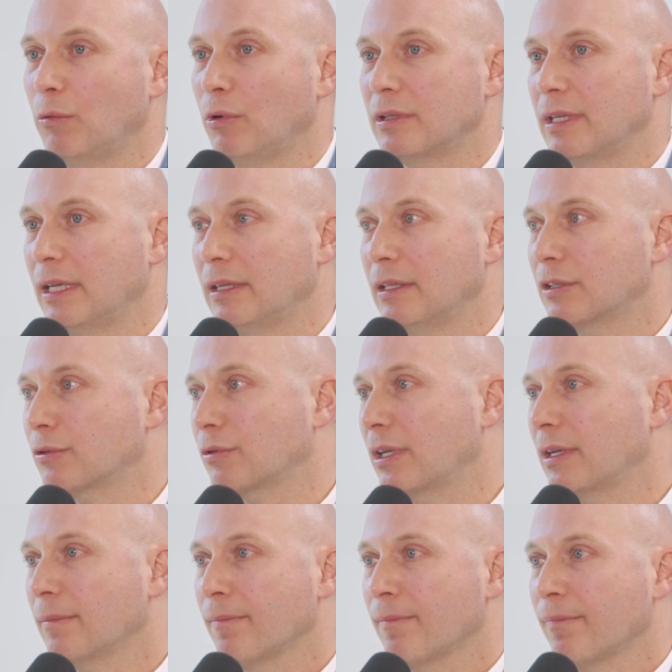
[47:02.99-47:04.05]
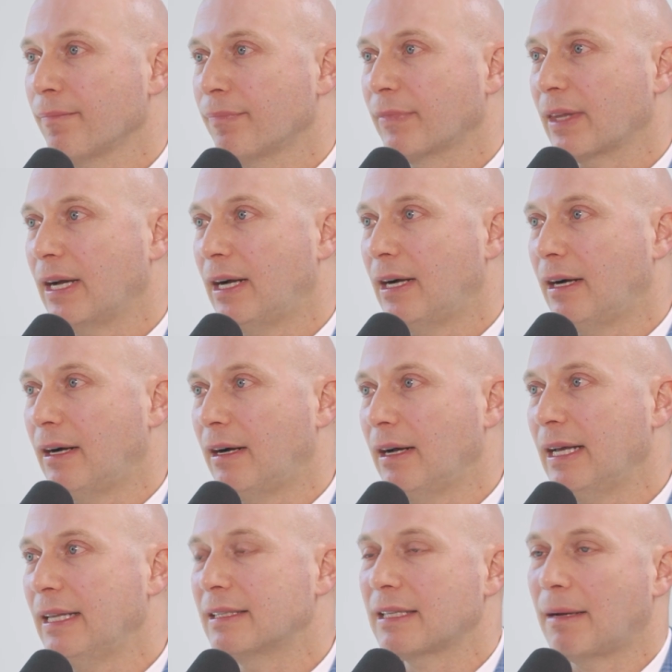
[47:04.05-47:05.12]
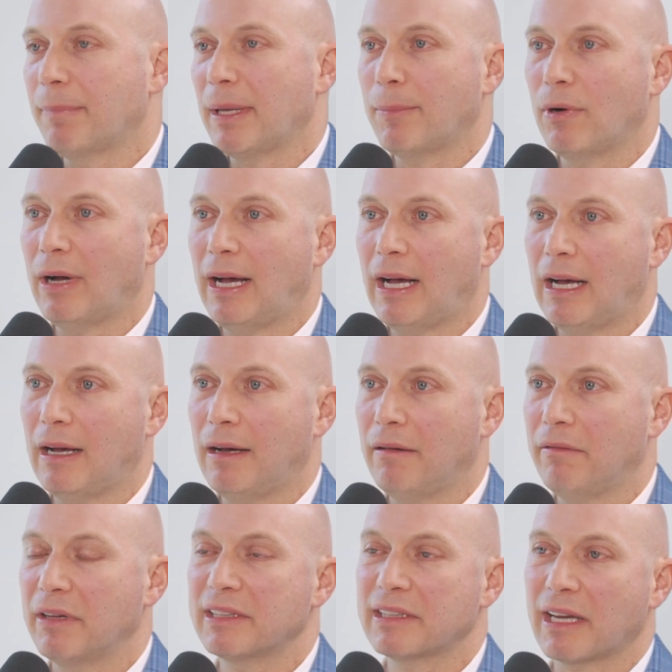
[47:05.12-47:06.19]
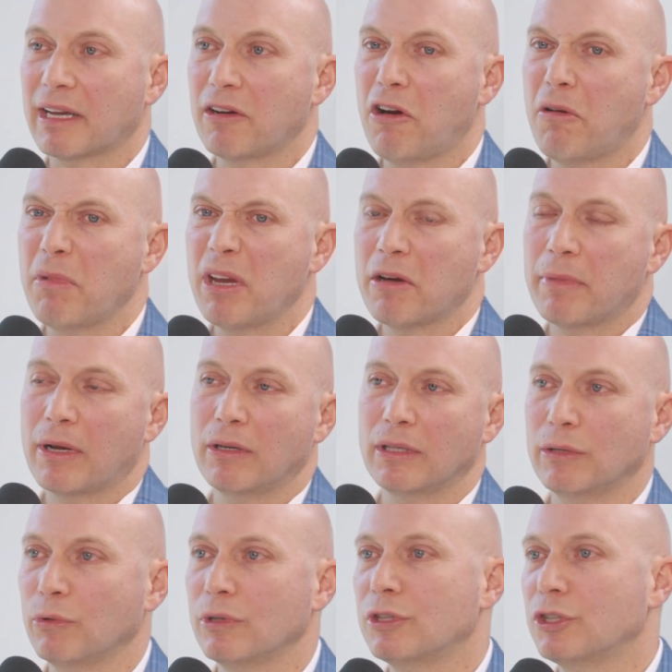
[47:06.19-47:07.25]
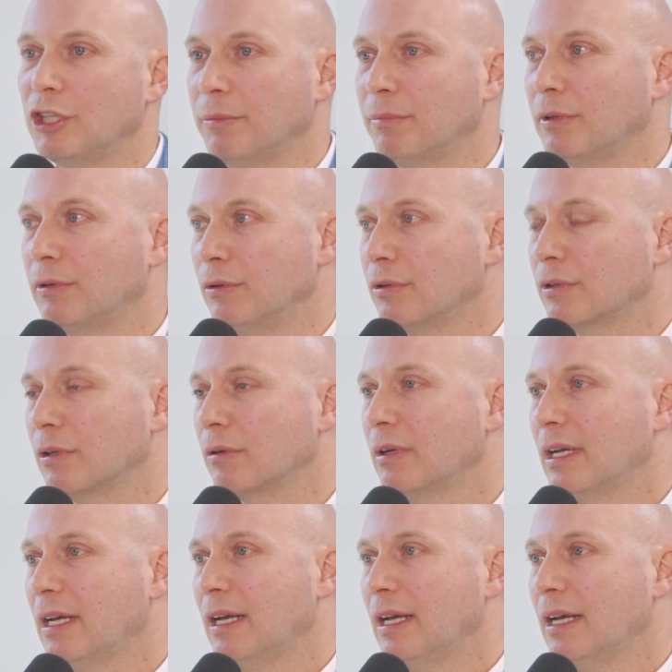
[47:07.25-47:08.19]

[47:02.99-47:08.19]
was the industry. And some people have a second home here because it was cheap to do so.